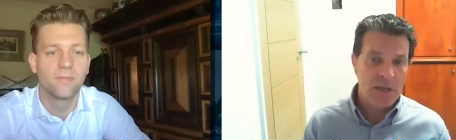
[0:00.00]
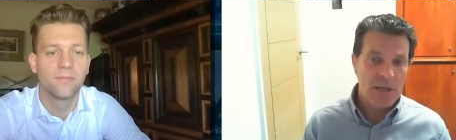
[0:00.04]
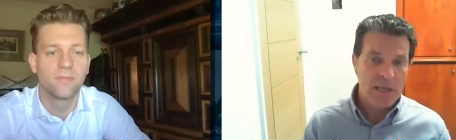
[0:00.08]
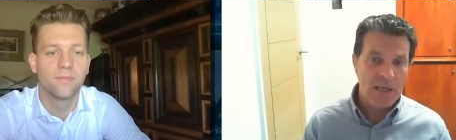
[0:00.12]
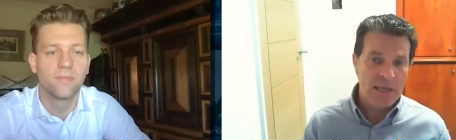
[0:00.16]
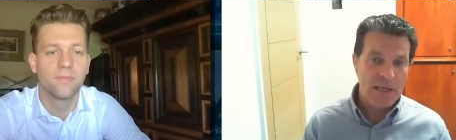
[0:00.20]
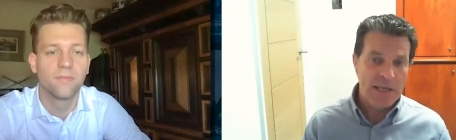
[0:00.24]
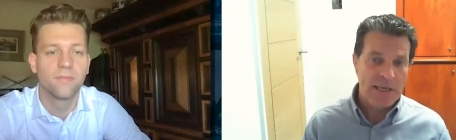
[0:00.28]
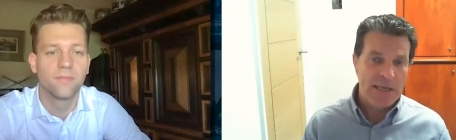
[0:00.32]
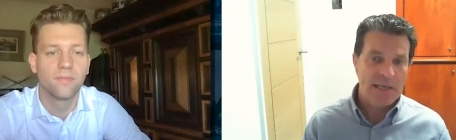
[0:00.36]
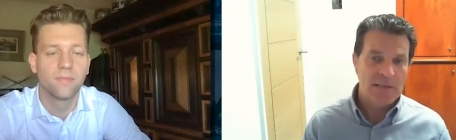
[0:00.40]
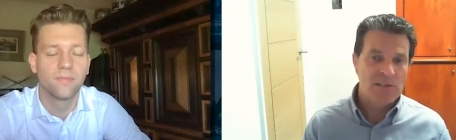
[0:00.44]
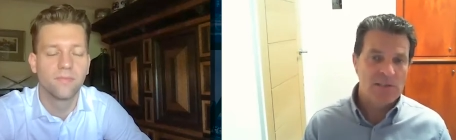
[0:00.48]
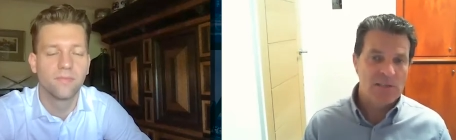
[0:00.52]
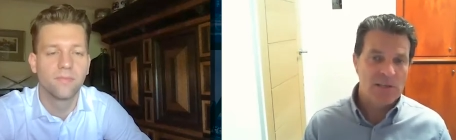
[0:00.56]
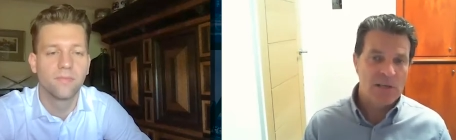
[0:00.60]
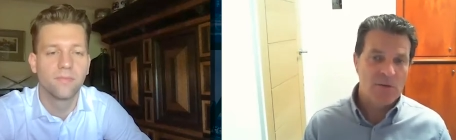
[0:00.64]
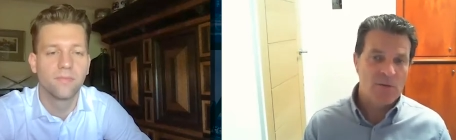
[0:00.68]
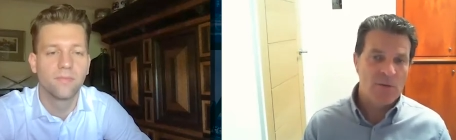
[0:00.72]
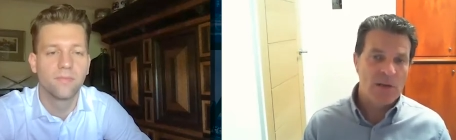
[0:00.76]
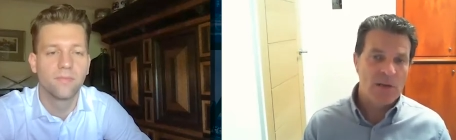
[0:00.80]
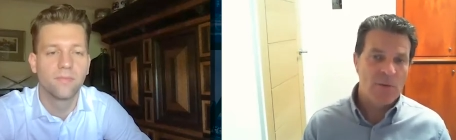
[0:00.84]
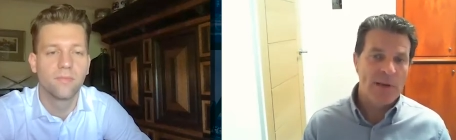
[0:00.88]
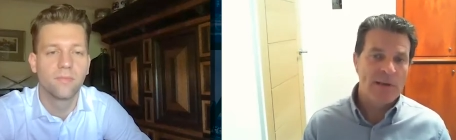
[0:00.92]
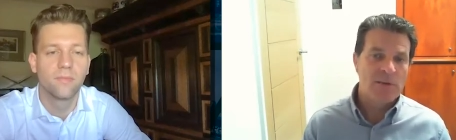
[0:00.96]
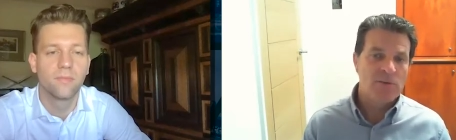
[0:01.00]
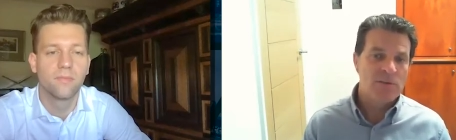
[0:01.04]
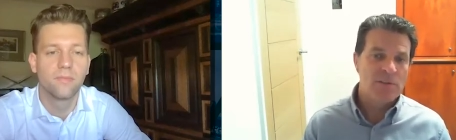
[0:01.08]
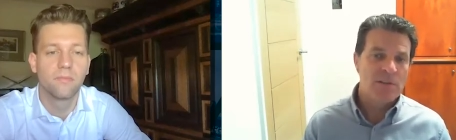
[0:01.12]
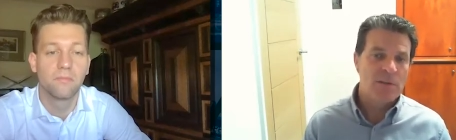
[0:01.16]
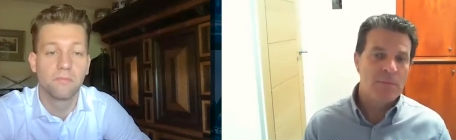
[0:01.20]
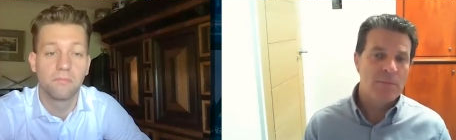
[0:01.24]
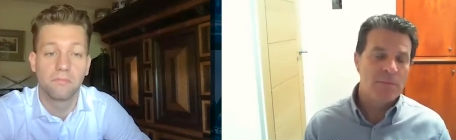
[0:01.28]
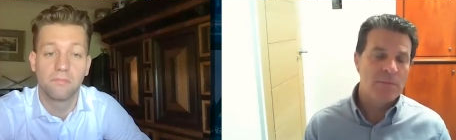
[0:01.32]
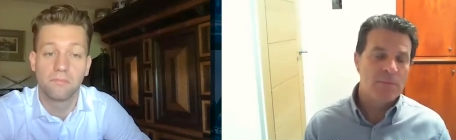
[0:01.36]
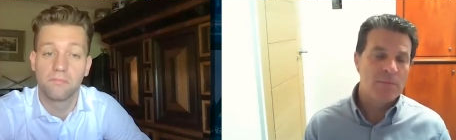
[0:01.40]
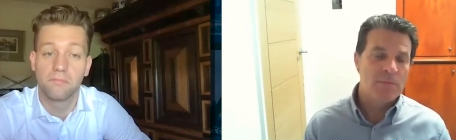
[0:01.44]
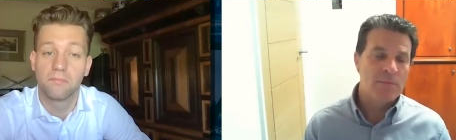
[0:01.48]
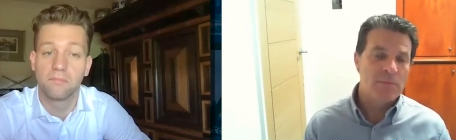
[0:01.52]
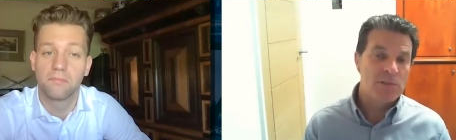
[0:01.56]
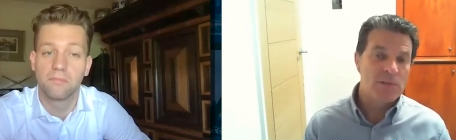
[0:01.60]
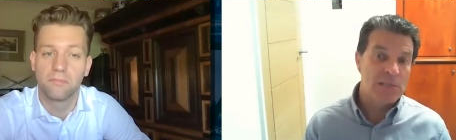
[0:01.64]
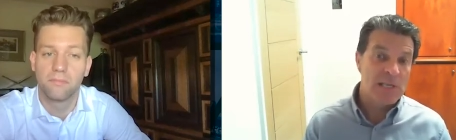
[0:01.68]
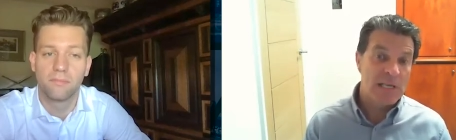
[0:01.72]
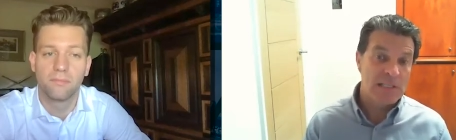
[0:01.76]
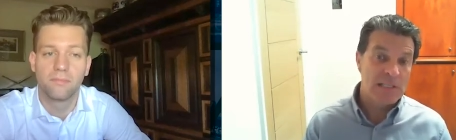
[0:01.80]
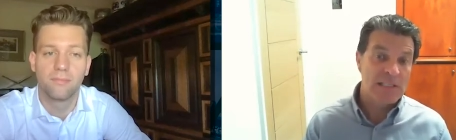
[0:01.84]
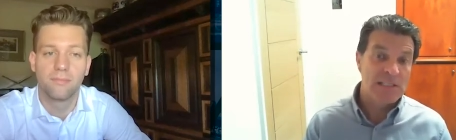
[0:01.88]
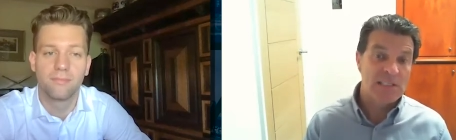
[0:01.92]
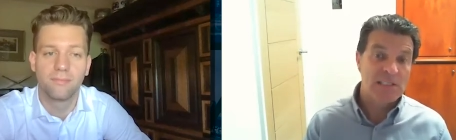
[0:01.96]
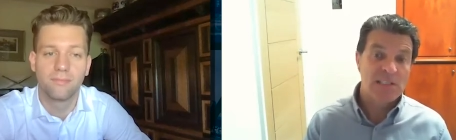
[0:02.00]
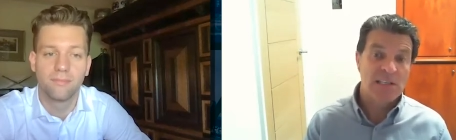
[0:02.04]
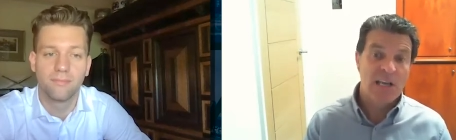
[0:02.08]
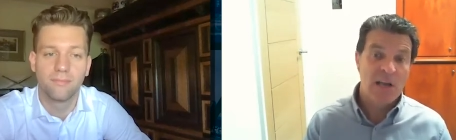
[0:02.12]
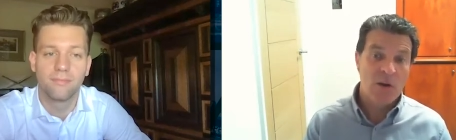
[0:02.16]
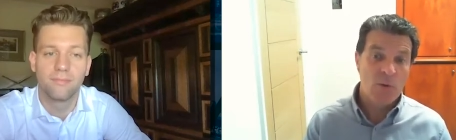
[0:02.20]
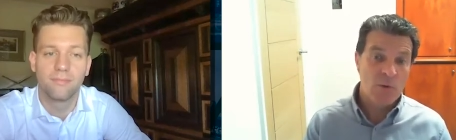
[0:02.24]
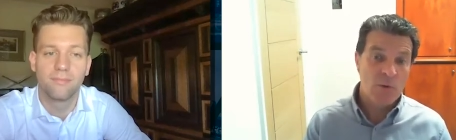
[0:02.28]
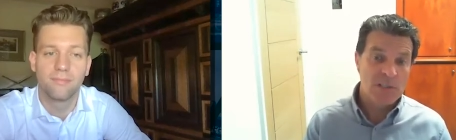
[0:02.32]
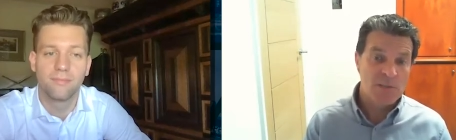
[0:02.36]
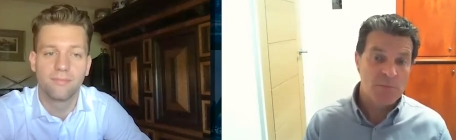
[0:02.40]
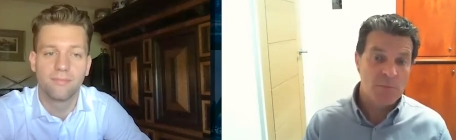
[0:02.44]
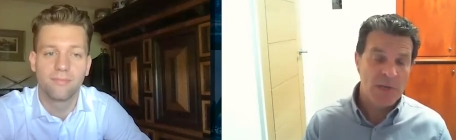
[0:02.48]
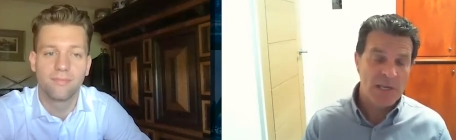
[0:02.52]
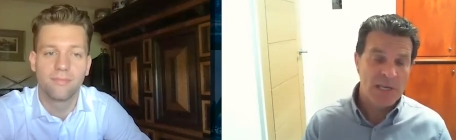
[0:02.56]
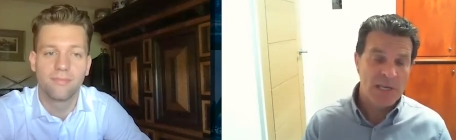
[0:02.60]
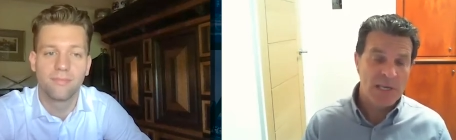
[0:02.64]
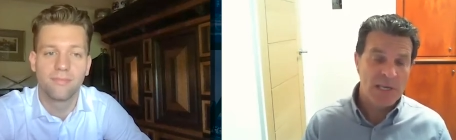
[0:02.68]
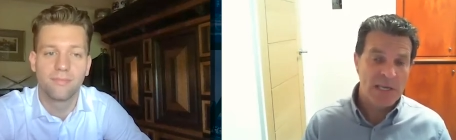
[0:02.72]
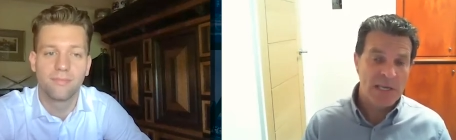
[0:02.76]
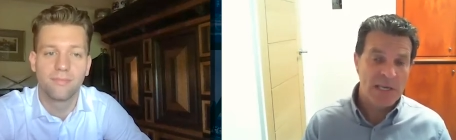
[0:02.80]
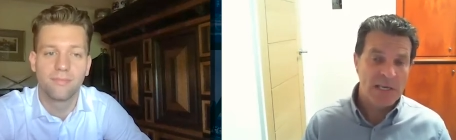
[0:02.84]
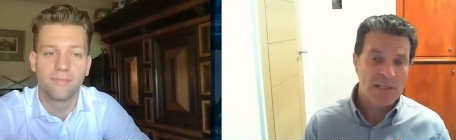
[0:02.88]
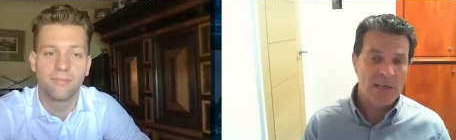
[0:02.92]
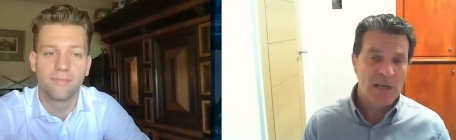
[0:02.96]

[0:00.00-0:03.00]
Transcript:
Speaker 1: Yeah, so they were entering them at a slower speed.